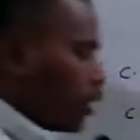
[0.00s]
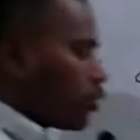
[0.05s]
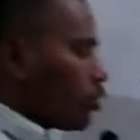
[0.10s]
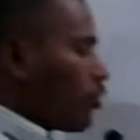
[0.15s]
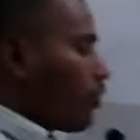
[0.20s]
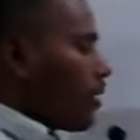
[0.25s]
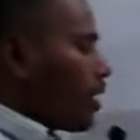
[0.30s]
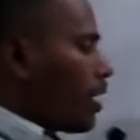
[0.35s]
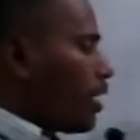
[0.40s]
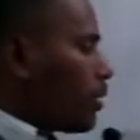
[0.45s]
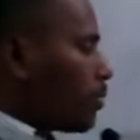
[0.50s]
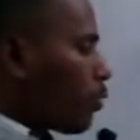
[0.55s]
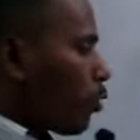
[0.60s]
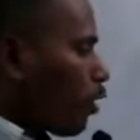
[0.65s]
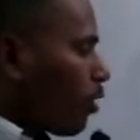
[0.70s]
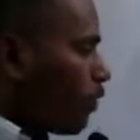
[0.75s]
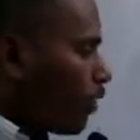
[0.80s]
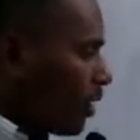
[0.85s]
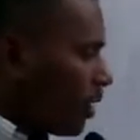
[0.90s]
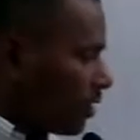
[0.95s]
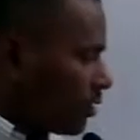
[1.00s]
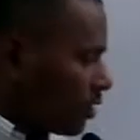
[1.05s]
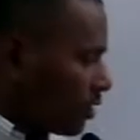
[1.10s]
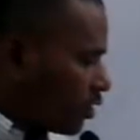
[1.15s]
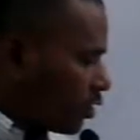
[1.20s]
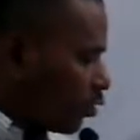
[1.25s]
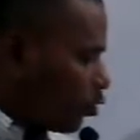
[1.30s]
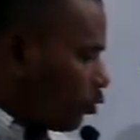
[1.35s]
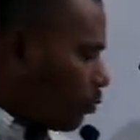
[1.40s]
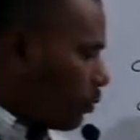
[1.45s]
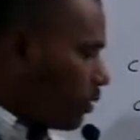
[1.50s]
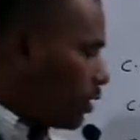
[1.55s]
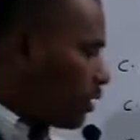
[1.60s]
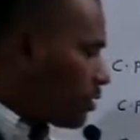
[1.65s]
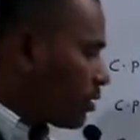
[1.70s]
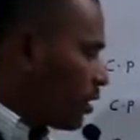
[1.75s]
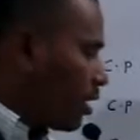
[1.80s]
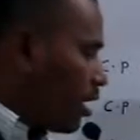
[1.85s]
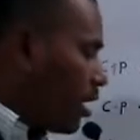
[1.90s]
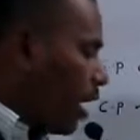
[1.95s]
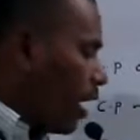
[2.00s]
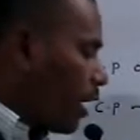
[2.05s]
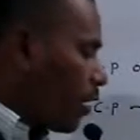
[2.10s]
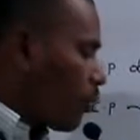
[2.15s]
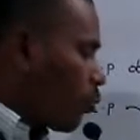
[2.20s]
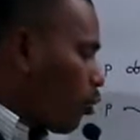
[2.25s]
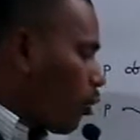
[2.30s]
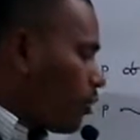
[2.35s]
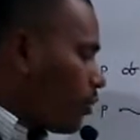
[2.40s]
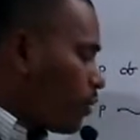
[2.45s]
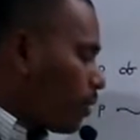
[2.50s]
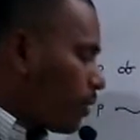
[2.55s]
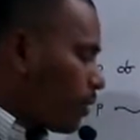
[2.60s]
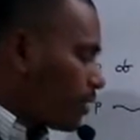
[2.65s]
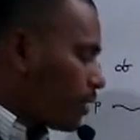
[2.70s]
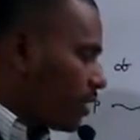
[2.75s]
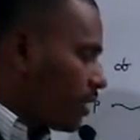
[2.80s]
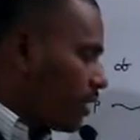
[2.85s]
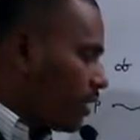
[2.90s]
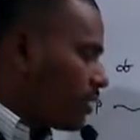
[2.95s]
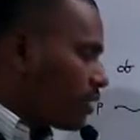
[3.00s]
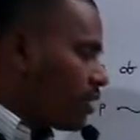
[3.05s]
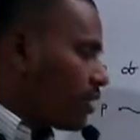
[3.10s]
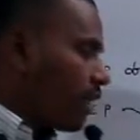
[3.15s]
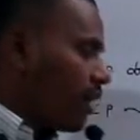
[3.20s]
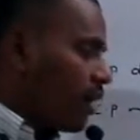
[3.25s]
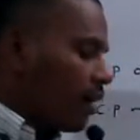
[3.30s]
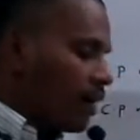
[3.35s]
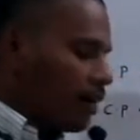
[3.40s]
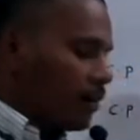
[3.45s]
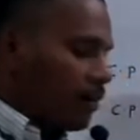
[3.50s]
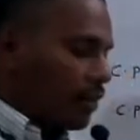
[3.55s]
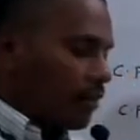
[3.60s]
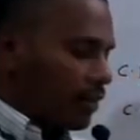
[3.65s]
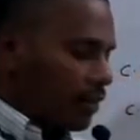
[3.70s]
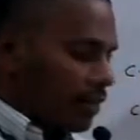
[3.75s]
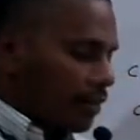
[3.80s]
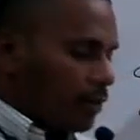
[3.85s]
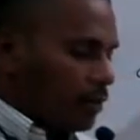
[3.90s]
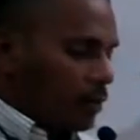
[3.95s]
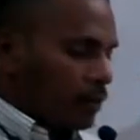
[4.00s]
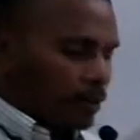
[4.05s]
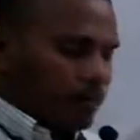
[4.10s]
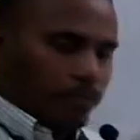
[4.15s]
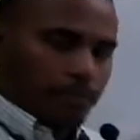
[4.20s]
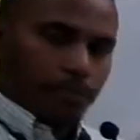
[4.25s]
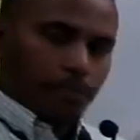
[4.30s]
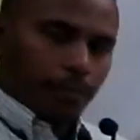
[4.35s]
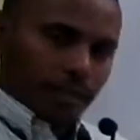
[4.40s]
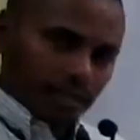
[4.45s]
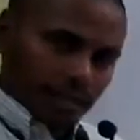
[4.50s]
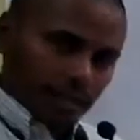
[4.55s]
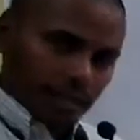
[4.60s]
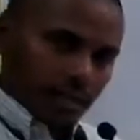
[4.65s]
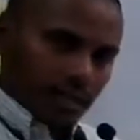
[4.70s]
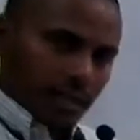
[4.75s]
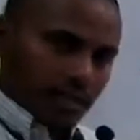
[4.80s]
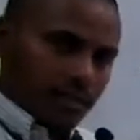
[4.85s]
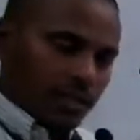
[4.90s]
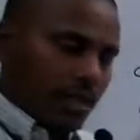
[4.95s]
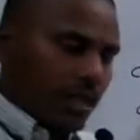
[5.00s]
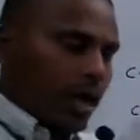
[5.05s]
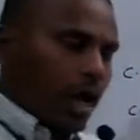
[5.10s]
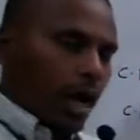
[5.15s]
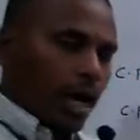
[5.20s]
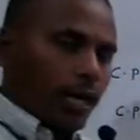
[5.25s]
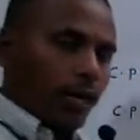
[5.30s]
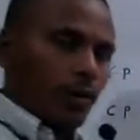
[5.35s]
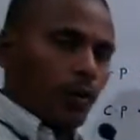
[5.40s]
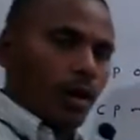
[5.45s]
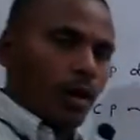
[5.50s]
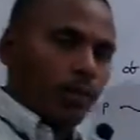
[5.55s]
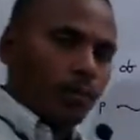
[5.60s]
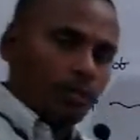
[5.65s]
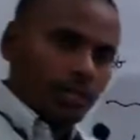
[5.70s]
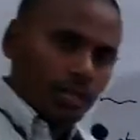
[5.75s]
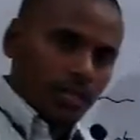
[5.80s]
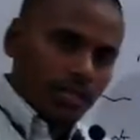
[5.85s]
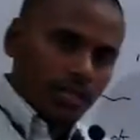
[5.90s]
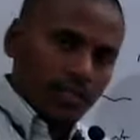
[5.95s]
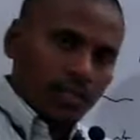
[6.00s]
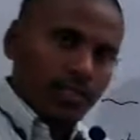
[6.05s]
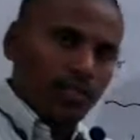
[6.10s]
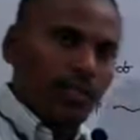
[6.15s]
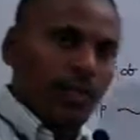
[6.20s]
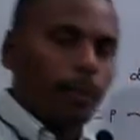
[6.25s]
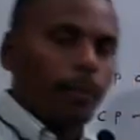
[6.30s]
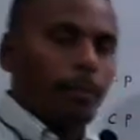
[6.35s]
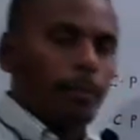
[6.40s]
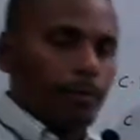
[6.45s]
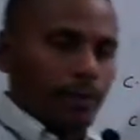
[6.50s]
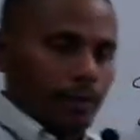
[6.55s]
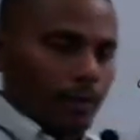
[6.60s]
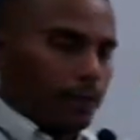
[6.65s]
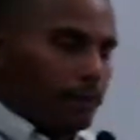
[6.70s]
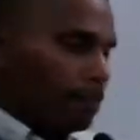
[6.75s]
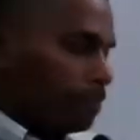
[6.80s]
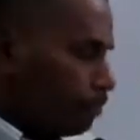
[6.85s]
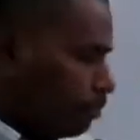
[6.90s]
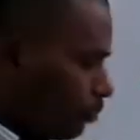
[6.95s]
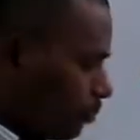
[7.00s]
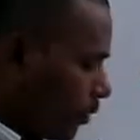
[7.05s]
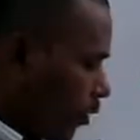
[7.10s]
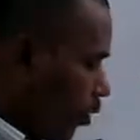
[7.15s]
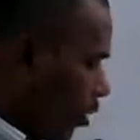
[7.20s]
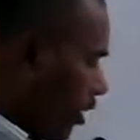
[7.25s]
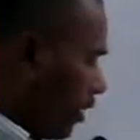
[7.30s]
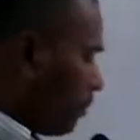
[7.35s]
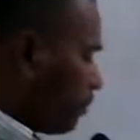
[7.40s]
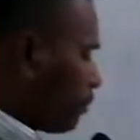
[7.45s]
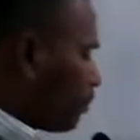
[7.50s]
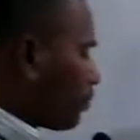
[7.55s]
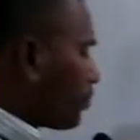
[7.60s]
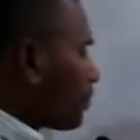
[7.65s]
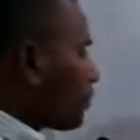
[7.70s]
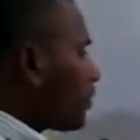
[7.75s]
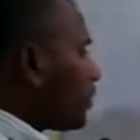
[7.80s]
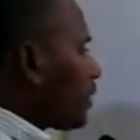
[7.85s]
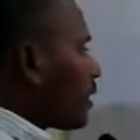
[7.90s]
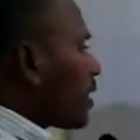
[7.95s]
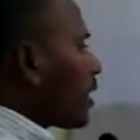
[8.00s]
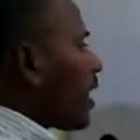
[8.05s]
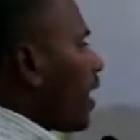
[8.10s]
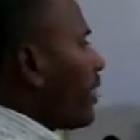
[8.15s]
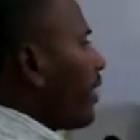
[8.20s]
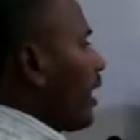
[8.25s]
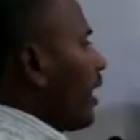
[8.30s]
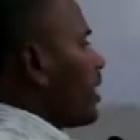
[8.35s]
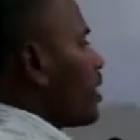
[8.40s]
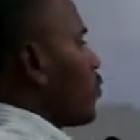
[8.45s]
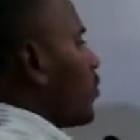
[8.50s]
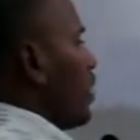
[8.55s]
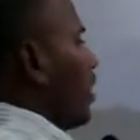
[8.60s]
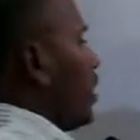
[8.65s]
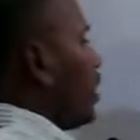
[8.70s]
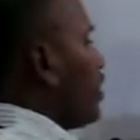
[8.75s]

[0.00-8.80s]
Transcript: So finally profit is 60 rupees and profit percentage is 100 by 3 percentage and your option is B. Okay. And the next one